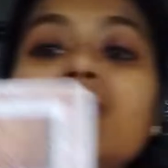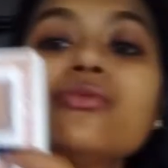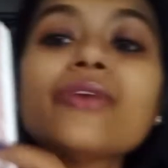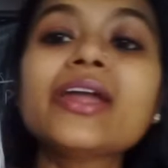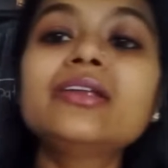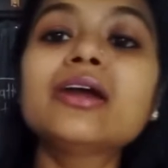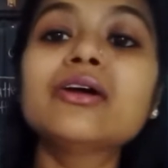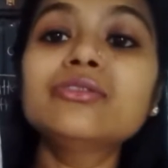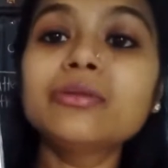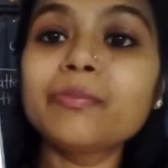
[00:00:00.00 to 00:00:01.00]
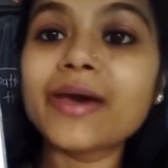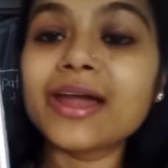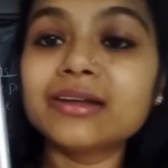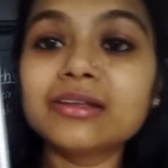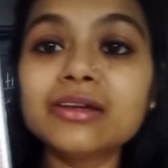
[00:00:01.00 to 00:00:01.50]
to find out the
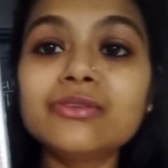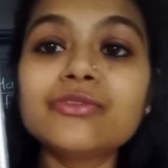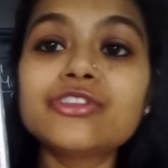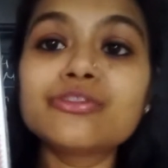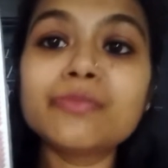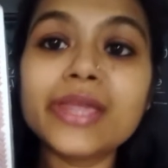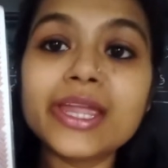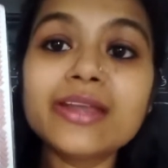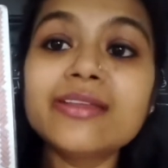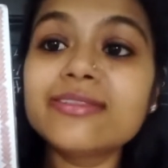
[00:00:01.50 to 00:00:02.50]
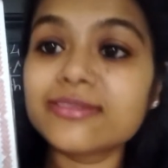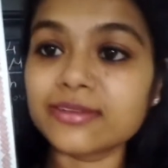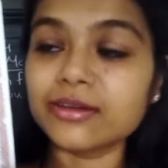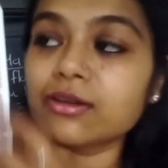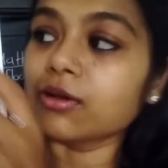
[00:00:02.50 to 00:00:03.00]
pattern which made in
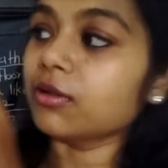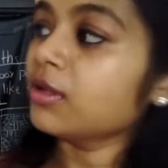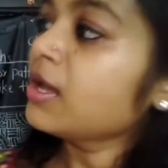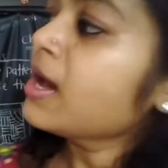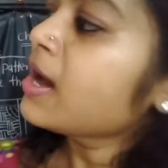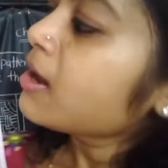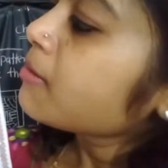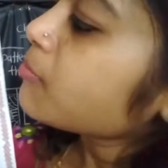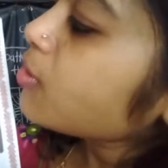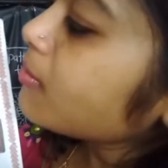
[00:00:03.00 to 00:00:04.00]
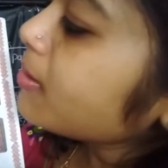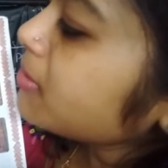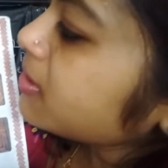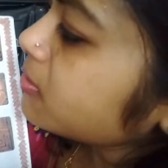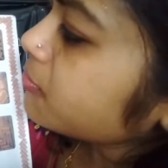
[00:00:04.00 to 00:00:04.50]
circle.
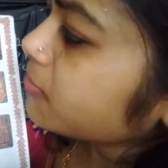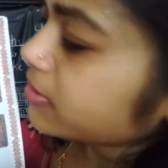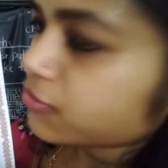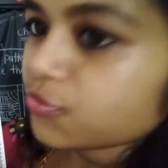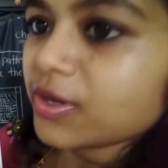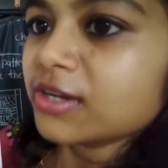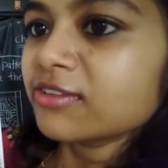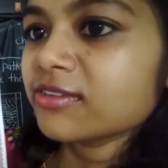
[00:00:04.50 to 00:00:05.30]
Probably the first one is